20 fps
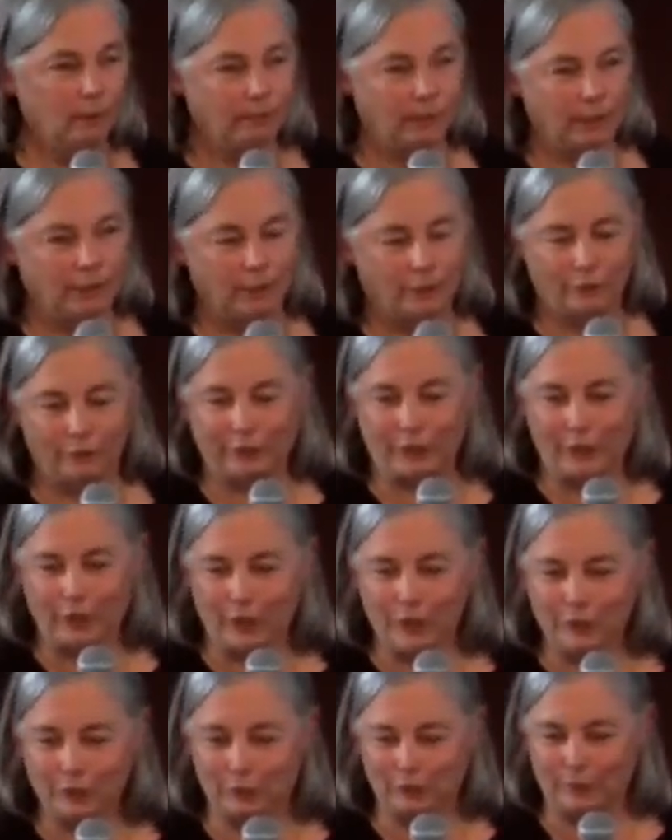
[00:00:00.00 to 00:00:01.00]
because they
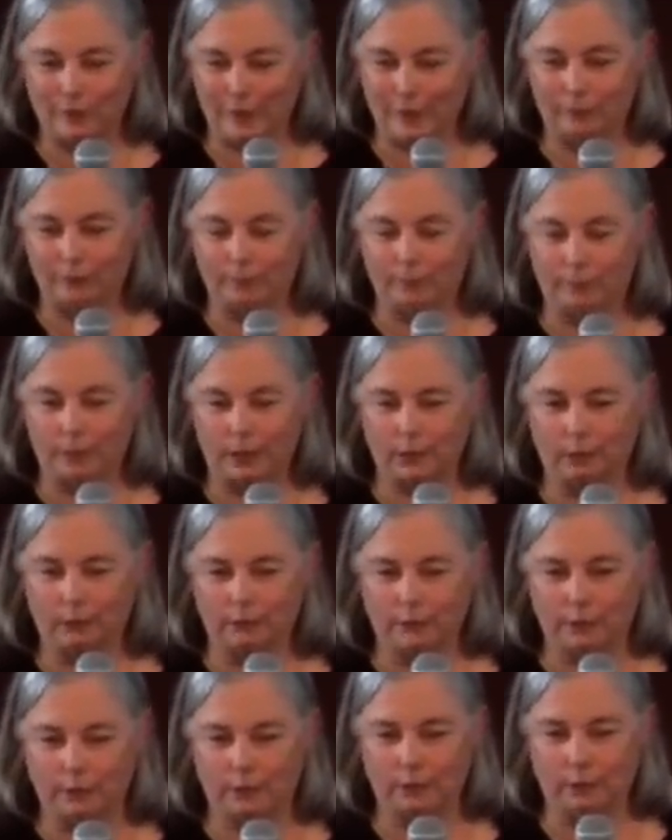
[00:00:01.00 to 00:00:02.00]
also have a
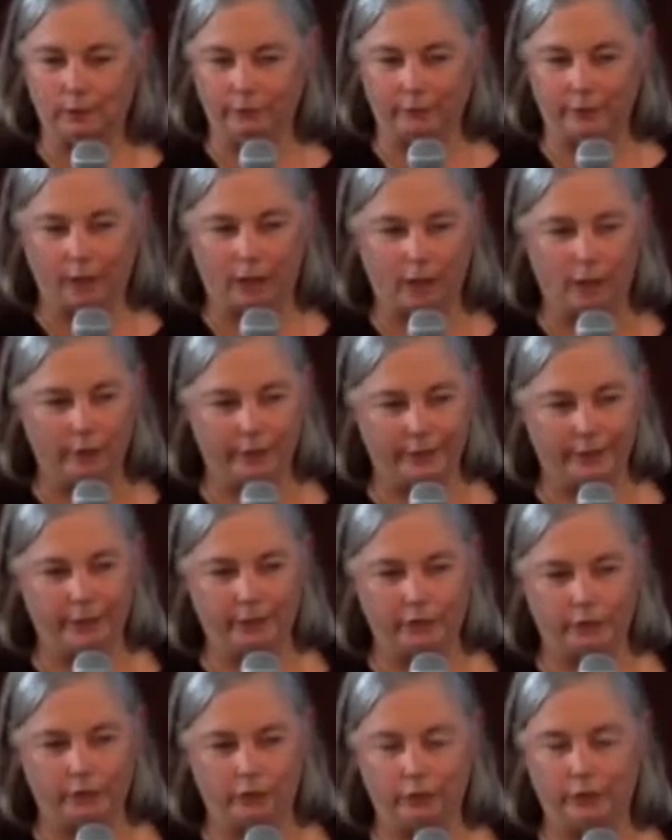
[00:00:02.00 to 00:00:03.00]
benefit of all the
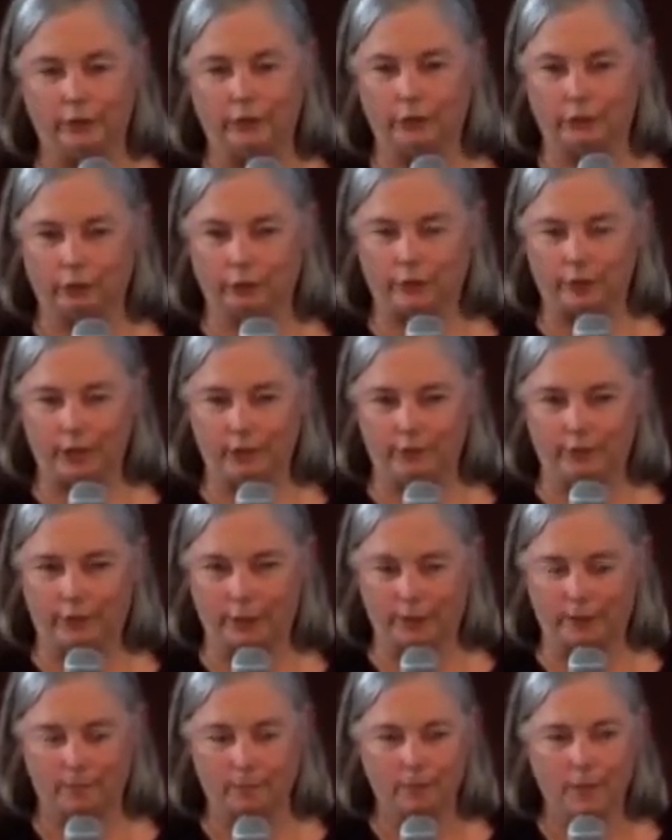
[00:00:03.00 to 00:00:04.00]
energy they're
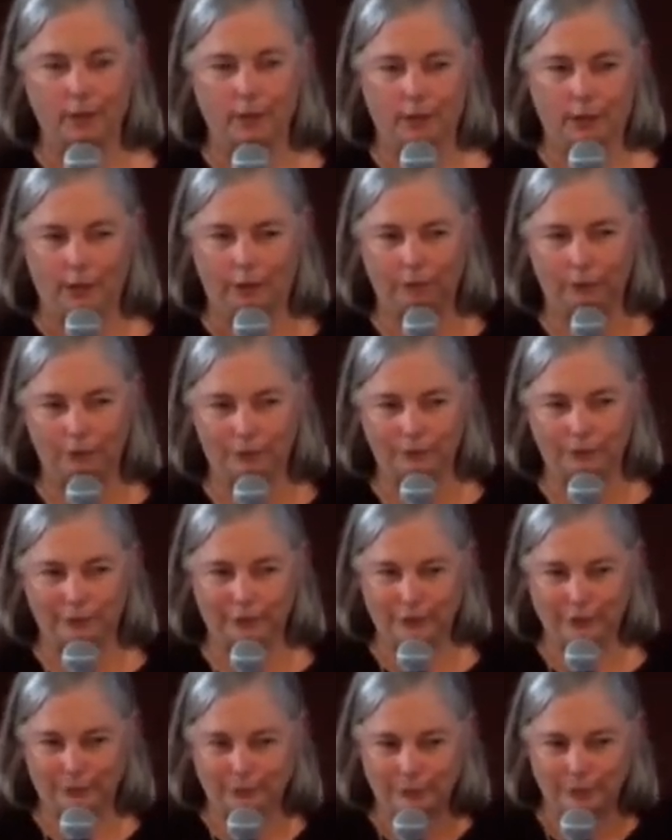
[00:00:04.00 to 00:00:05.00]
saving, even with
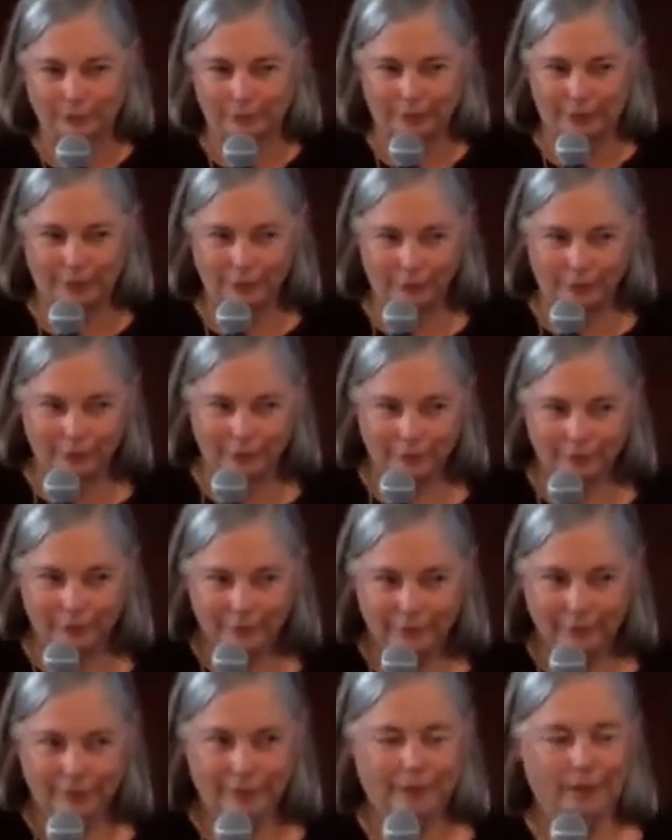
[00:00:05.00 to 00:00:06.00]

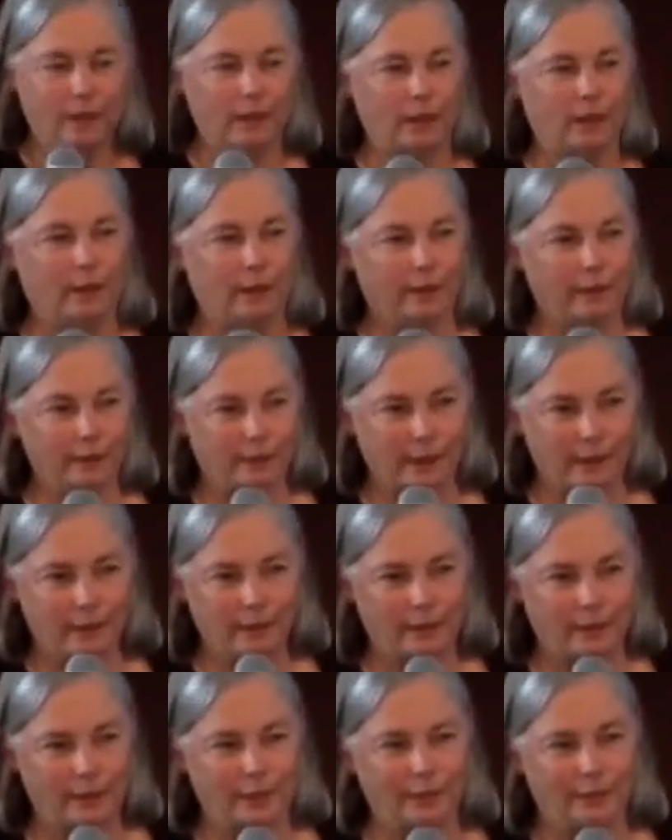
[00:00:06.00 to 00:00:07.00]
sequestration. They
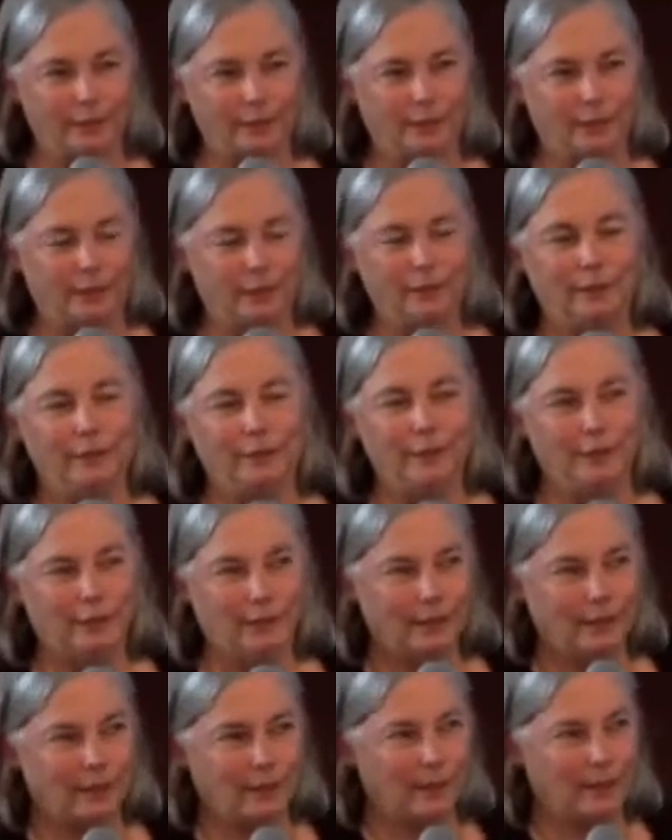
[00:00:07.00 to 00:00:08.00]
can
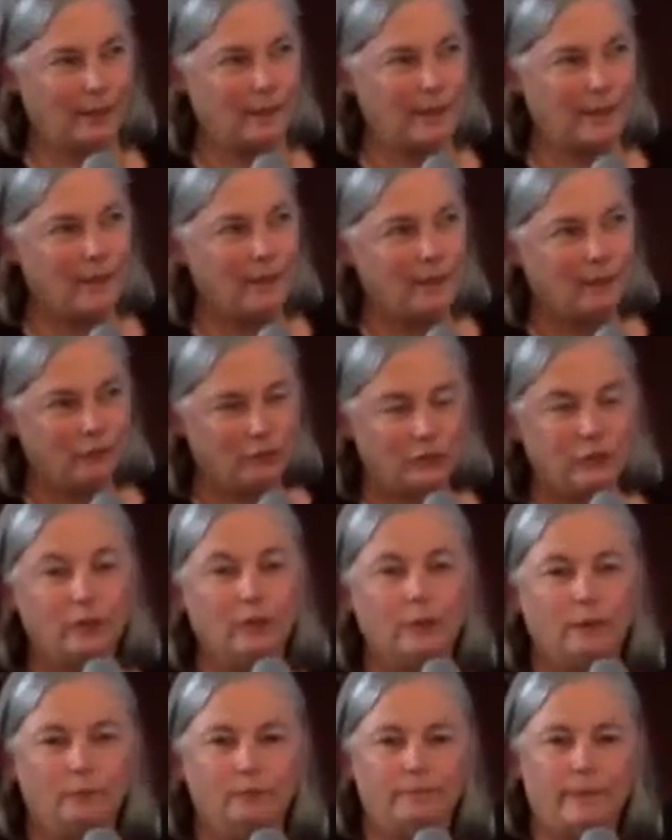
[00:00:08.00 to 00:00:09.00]

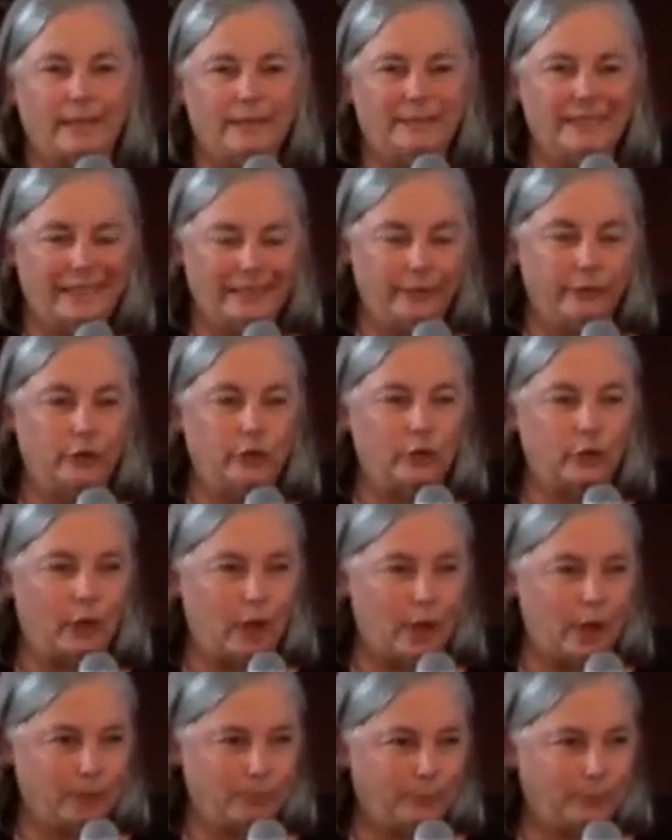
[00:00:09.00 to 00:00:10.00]
still maintain their
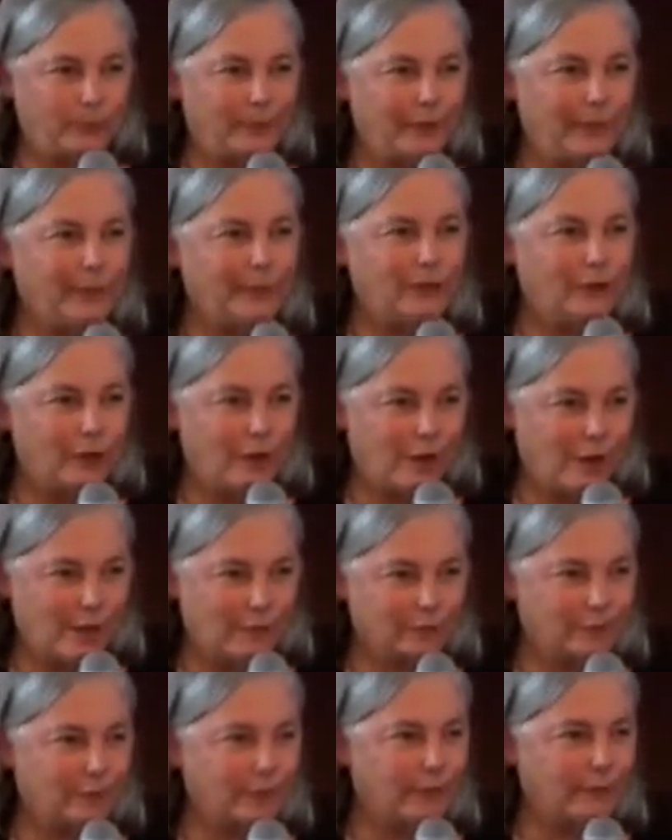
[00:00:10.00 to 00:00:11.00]
operating
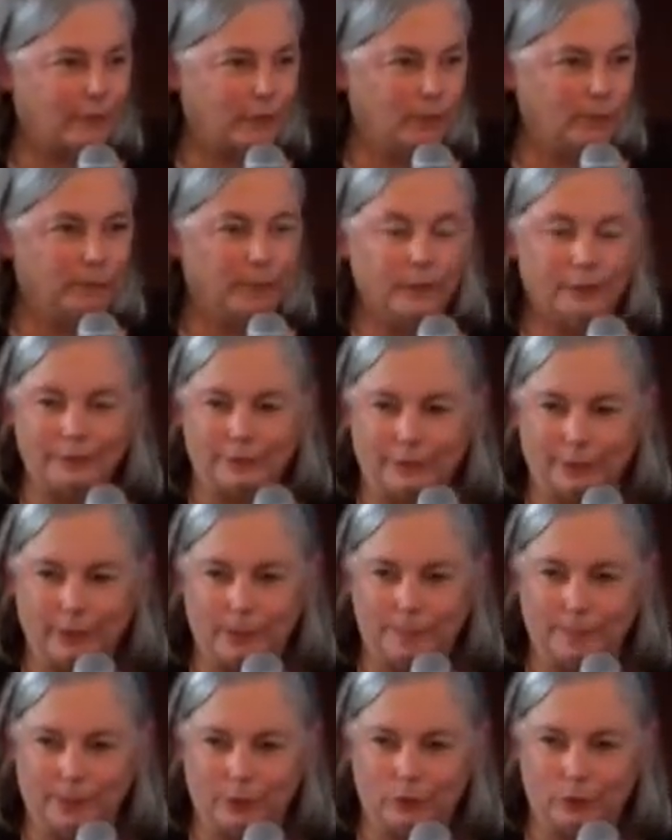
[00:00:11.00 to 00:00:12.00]
costs at their
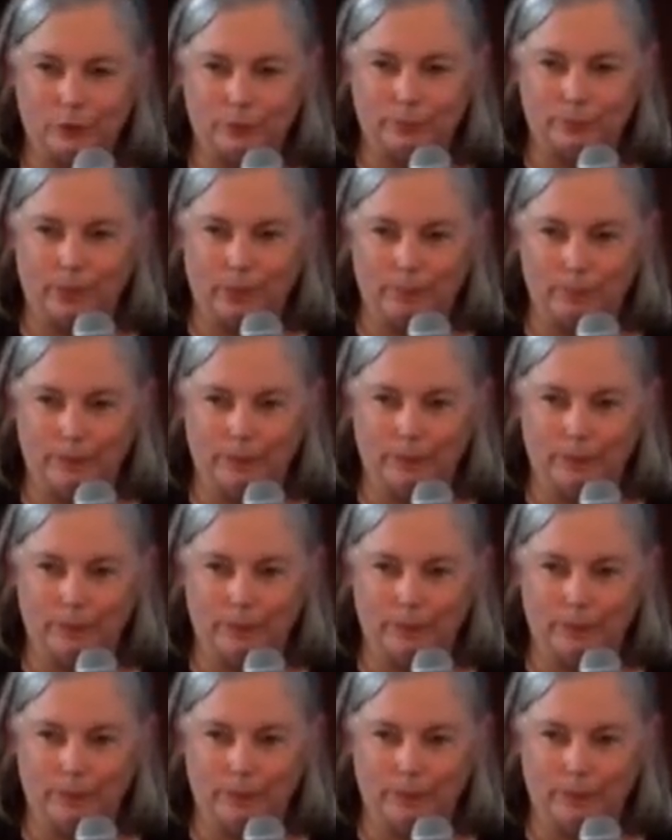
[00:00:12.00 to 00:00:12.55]
military bases by